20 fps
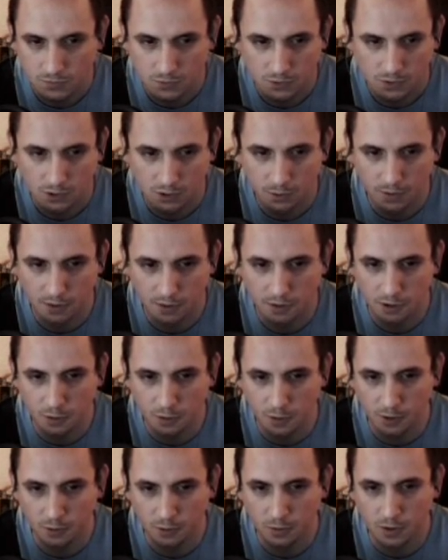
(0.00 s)
So within the
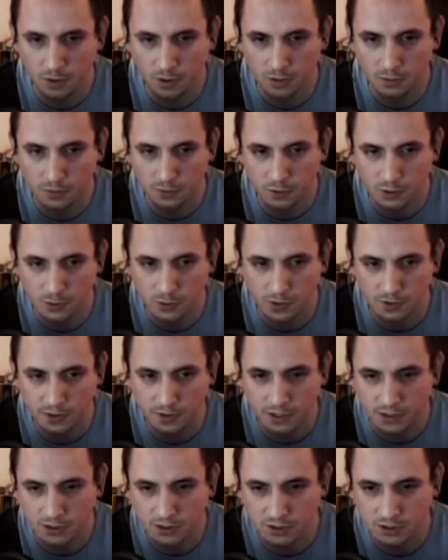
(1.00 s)
community, we call him 420
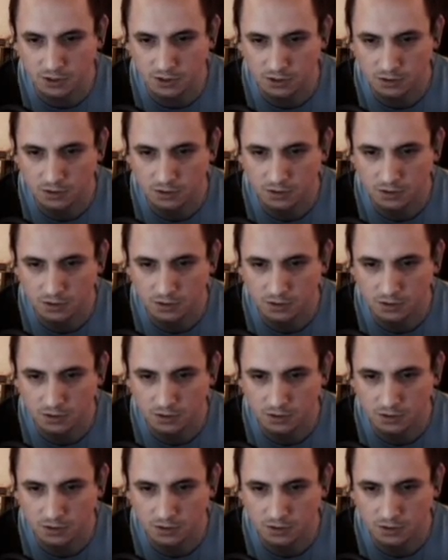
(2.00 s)
Fish.